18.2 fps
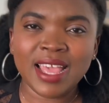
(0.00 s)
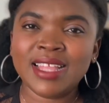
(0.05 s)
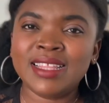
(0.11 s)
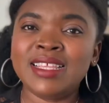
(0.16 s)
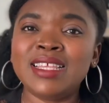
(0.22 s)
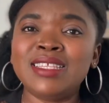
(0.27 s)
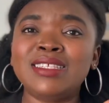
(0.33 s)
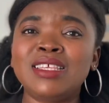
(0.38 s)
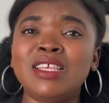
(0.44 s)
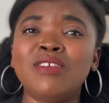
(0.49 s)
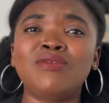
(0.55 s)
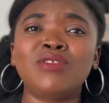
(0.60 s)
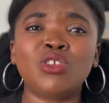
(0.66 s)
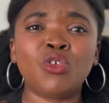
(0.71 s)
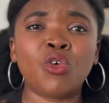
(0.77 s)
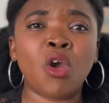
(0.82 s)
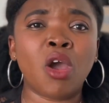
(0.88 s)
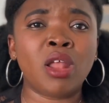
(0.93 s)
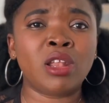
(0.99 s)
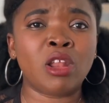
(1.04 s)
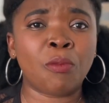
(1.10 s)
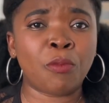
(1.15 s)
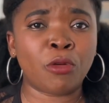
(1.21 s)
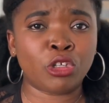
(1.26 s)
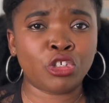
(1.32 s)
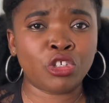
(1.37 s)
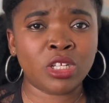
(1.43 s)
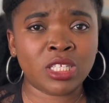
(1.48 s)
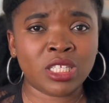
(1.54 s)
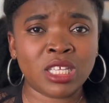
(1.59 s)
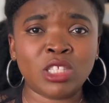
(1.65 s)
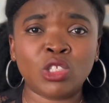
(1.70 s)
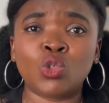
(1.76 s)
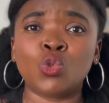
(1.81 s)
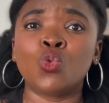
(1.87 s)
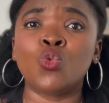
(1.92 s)
This gives you an opportunity
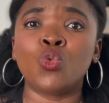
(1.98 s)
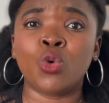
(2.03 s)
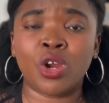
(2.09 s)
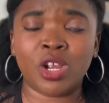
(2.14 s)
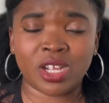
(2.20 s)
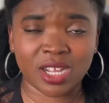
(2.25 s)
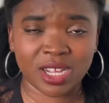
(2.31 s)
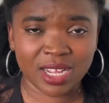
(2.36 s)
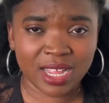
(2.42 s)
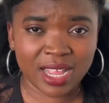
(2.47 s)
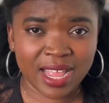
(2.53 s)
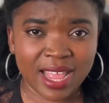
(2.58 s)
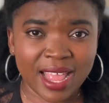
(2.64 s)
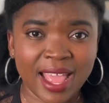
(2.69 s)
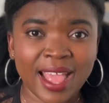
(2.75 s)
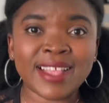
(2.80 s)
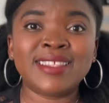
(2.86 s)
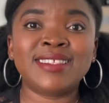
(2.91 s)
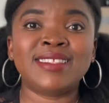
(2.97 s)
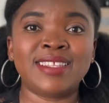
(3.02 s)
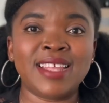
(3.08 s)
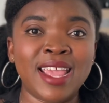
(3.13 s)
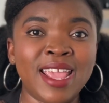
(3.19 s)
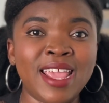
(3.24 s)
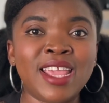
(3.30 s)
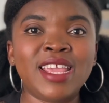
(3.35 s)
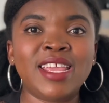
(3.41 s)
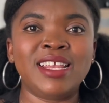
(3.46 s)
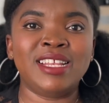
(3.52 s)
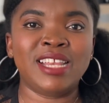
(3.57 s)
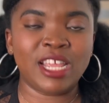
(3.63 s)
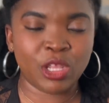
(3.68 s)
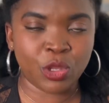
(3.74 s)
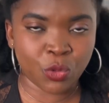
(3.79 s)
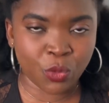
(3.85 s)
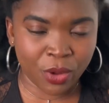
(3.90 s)
to work and stay in the
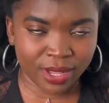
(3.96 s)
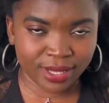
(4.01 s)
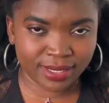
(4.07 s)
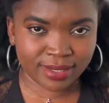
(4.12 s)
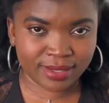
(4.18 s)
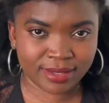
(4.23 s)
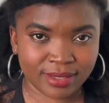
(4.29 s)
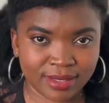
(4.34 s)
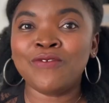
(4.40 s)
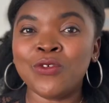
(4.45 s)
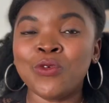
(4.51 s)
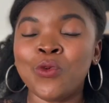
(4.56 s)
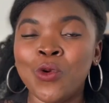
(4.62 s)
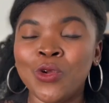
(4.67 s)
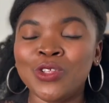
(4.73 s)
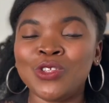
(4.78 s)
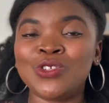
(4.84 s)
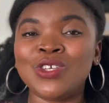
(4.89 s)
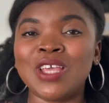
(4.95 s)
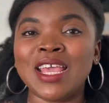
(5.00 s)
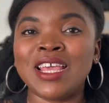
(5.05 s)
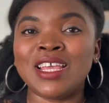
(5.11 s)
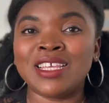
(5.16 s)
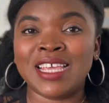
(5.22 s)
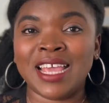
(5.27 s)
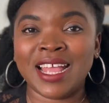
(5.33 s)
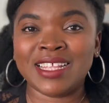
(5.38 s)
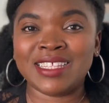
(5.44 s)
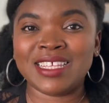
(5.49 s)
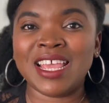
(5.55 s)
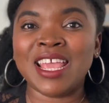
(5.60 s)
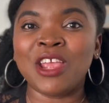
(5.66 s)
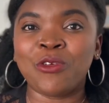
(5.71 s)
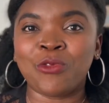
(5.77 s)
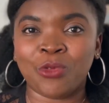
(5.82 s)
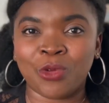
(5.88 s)
US. If you want to get
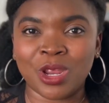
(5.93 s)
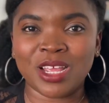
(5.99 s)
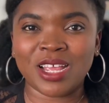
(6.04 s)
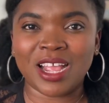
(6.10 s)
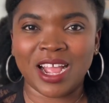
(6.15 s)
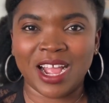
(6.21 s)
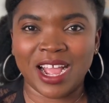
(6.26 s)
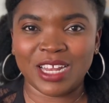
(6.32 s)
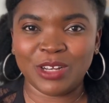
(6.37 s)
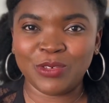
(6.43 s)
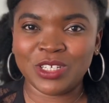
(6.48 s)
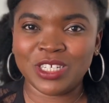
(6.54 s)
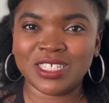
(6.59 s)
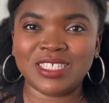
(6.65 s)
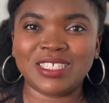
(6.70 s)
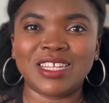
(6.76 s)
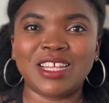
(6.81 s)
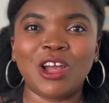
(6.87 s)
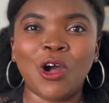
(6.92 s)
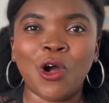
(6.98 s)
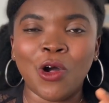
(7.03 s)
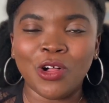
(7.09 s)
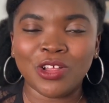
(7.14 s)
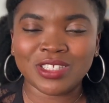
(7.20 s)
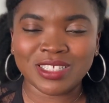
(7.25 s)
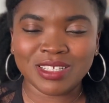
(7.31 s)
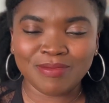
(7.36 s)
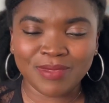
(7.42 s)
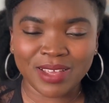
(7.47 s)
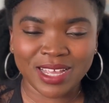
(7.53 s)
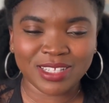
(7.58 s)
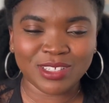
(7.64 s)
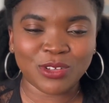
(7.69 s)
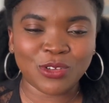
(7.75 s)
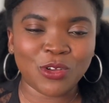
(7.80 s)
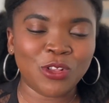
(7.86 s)
a green card, which is the
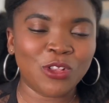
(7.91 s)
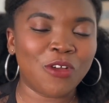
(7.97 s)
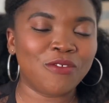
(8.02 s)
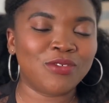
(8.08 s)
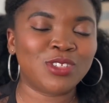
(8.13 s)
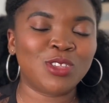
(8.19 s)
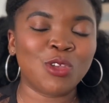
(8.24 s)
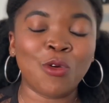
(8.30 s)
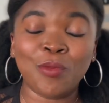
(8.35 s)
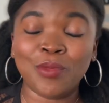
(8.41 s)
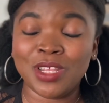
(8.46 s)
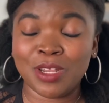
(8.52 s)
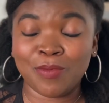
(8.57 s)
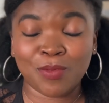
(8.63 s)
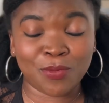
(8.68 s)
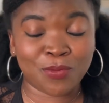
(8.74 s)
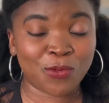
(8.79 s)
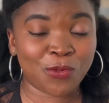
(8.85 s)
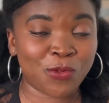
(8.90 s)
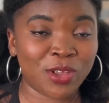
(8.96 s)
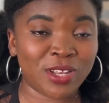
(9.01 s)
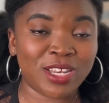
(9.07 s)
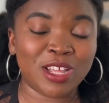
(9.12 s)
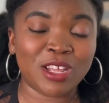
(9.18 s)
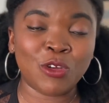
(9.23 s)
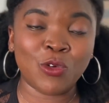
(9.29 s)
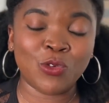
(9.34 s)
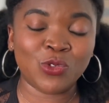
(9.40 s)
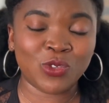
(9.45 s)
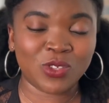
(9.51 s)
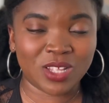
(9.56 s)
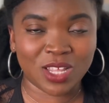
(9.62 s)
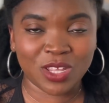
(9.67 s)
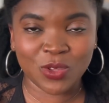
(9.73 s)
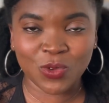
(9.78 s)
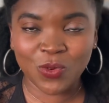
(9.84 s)
ultimate goal of so many people when they go to
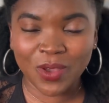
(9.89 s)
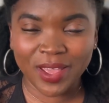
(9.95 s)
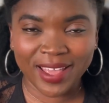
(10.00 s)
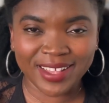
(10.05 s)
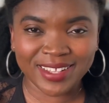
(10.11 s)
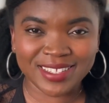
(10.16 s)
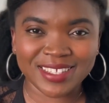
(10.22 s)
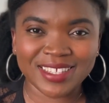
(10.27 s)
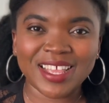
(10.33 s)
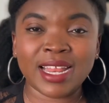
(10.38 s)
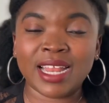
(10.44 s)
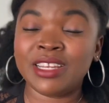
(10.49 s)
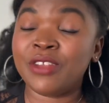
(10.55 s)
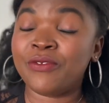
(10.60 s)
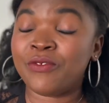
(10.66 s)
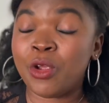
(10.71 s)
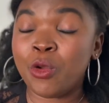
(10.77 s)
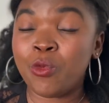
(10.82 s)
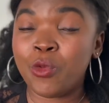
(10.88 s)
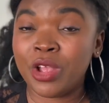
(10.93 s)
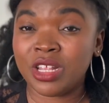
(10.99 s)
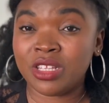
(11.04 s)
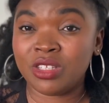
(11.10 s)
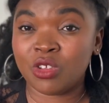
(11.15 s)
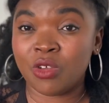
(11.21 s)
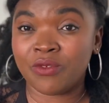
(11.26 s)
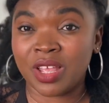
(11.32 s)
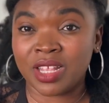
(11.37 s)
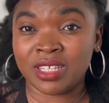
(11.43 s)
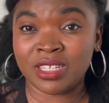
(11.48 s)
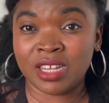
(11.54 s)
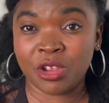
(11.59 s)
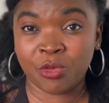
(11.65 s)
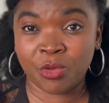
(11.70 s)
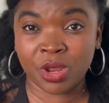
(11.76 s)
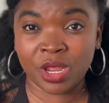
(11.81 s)
the US, there are different ways of
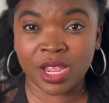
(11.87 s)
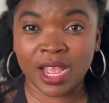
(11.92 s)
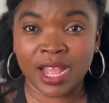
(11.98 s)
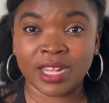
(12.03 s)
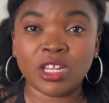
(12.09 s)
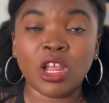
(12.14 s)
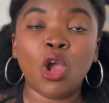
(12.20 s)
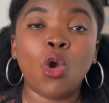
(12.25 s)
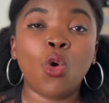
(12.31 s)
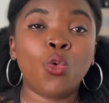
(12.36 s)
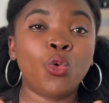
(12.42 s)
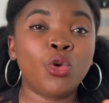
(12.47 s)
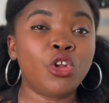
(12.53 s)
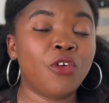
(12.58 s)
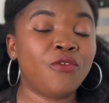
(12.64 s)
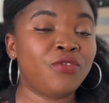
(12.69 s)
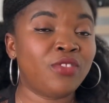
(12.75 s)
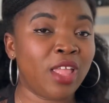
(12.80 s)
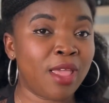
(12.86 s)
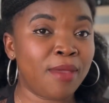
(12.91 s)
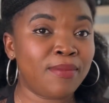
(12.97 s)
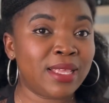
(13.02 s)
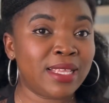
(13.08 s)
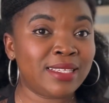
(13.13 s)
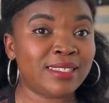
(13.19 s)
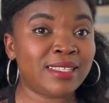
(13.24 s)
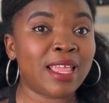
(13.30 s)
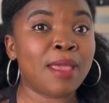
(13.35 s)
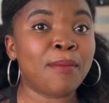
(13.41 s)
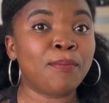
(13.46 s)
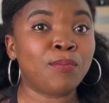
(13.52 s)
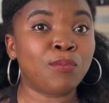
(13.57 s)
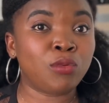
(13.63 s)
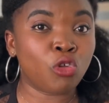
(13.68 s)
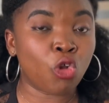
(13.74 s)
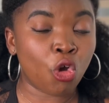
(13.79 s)
getting a green card. One of them is the
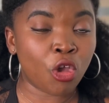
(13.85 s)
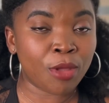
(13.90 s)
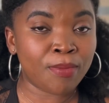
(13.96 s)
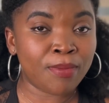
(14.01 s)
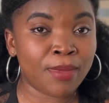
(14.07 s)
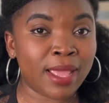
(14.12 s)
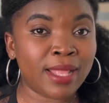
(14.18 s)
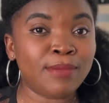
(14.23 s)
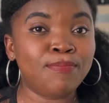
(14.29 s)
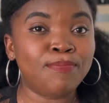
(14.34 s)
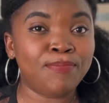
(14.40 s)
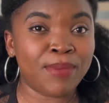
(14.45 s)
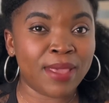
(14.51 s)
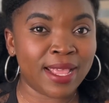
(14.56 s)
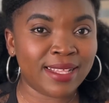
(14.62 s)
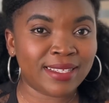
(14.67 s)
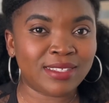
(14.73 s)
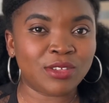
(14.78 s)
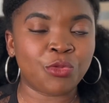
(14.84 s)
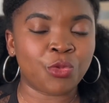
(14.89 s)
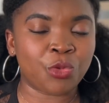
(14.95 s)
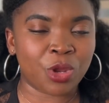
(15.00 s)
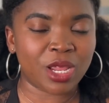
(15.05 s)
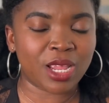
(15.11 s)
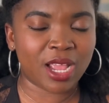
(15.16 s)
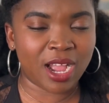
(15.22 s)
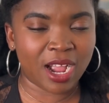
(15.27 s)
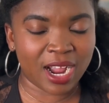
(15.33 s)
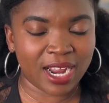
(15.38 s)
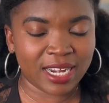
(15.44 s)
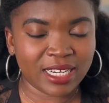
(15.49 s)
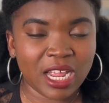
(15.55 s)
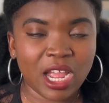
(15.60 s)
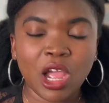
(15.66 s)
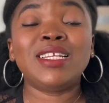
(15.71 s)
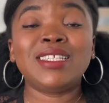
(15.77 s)
employment-based green
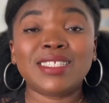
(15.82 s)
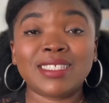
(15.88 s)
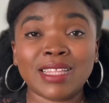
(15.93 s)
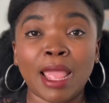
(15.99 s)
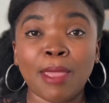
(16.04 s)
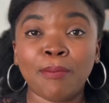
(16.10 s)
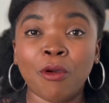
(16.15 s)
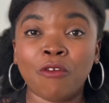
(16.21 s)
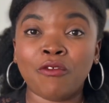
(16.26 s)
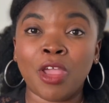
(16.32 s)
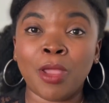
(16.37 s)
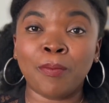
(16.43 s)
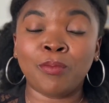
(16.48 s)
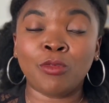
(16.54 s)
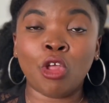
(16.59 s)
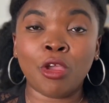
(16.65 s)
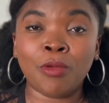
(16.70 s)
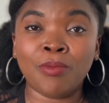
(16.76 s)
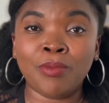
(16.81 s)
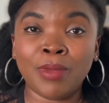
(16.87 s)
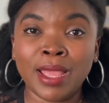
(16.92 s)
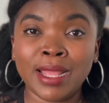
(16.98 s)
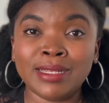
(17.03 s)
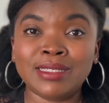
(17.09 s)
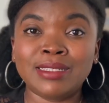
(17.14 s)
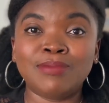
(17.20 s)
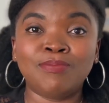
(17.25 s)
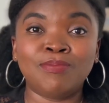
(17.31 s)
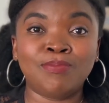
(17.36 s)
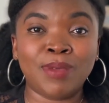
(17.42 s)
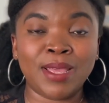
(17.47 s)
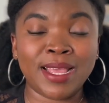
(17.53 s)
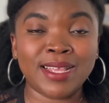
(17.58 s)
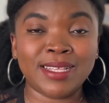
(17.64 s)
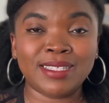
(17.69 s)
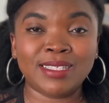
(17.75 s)
card. This type of
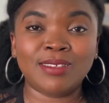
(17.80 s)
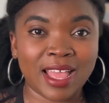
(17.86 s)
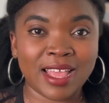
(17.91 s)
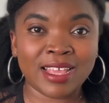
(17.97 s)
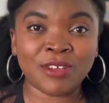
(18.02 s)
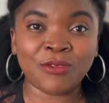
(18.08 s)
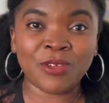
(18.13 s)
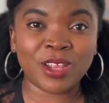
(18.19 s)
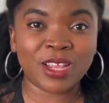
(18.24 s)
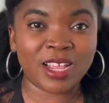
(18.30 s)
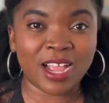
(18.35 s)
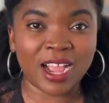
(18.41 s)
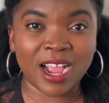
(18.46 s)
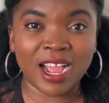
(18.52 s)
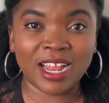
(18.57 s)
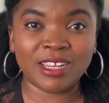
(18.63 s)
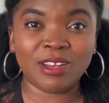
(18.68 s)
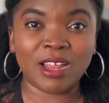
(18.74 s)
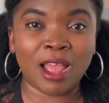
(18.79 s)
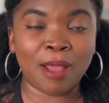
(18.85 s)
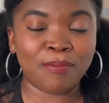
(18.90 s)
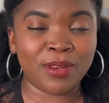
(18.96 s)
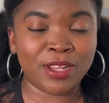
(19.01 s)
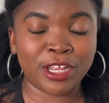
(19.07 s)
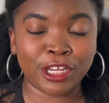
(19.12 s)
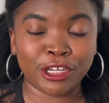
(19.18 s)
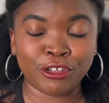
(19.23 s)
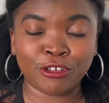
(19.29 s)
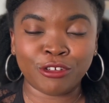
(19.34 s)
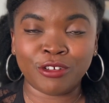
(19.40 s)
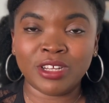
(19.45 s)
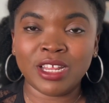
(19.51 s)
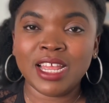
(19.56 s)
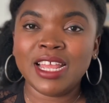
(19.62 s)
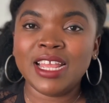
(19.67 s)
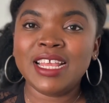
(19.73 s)
employment-based green card
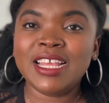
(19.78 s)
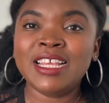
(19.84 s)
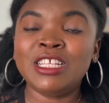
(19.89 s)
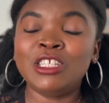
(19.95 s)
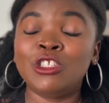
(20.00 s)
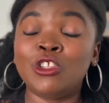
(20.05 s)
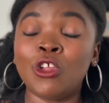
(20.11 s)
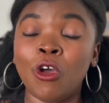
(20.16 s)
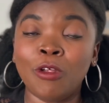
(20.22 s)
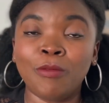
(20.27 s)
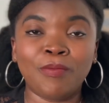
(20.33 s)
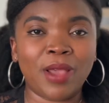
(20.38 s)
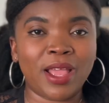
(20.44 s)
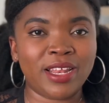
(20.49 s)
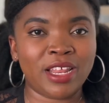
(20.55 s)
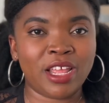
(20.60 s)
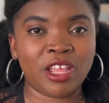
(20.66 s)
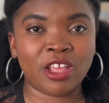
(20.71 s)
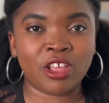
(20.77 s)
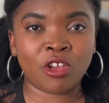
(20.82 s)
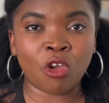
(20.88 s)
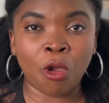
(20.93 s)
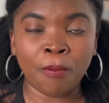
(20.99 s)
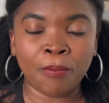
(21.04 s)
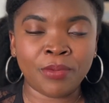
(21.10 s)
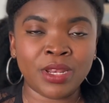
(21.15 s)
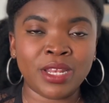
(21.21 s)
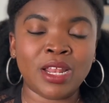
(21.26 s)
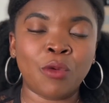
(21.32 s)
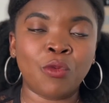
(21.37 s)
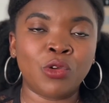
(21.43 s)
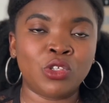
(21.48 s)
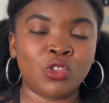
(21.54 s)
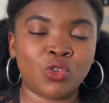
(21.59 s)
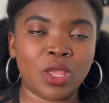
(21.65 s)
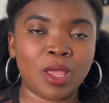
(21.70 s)
application is done by the company that
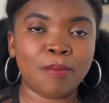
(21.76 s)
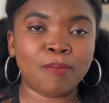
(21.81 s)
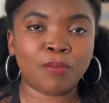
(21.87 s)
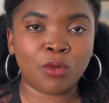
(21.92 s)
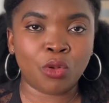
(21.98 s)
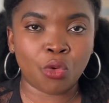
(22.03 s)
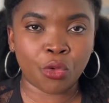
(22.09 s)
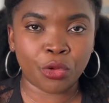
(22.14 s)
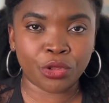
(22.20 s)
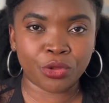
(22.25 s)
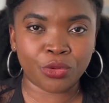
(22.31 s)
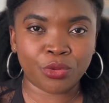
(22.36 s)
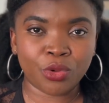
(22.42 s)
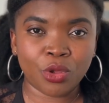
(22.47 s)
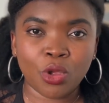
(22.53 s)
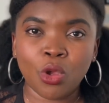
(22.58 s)
wants to employ you.